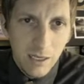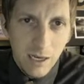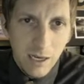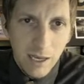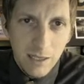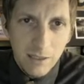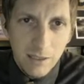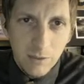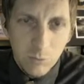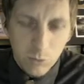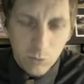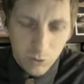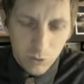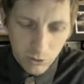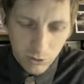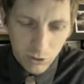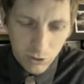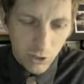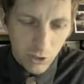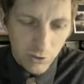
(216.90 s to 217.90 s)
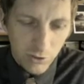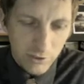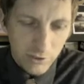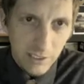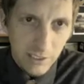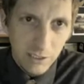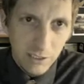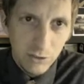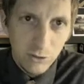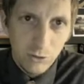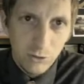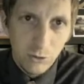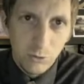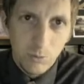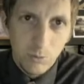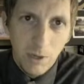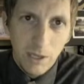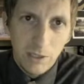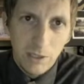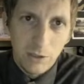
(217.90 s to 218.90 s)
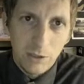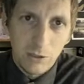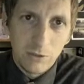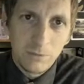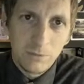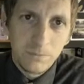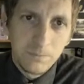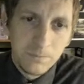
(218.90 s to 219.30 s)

and then we'll call this like two panel